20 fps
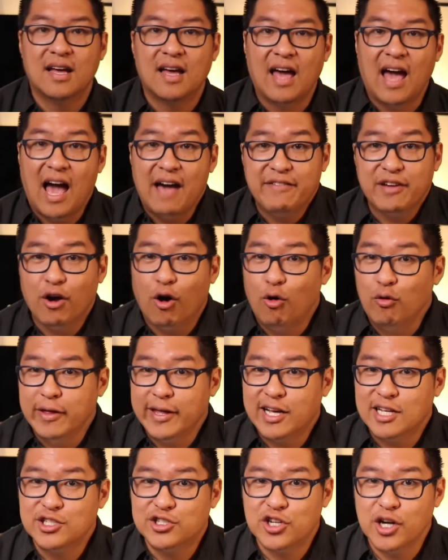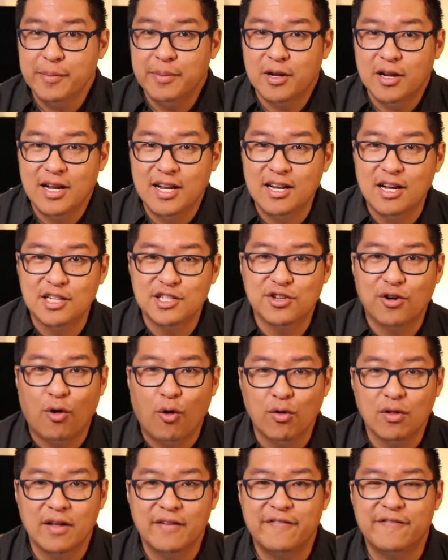having only contributed a
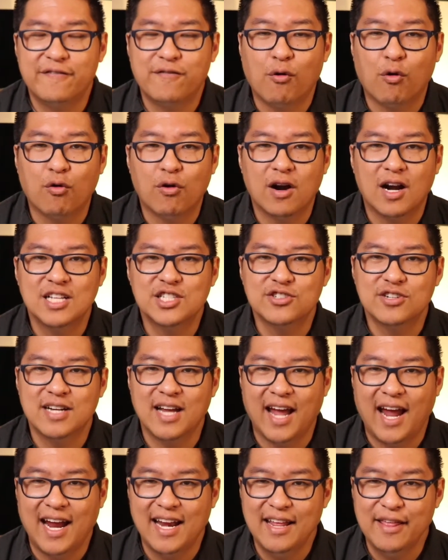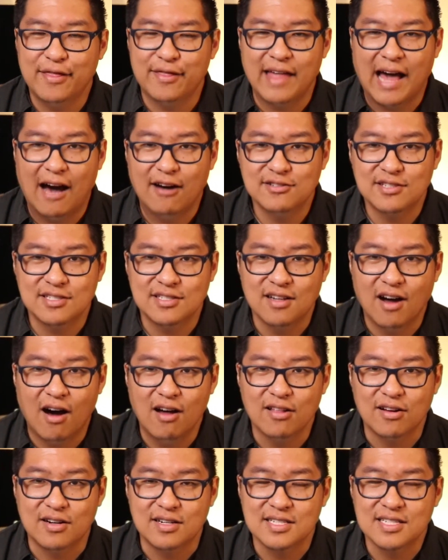total of
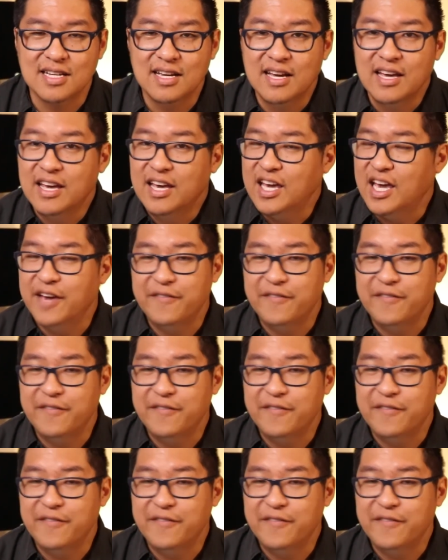$480,000.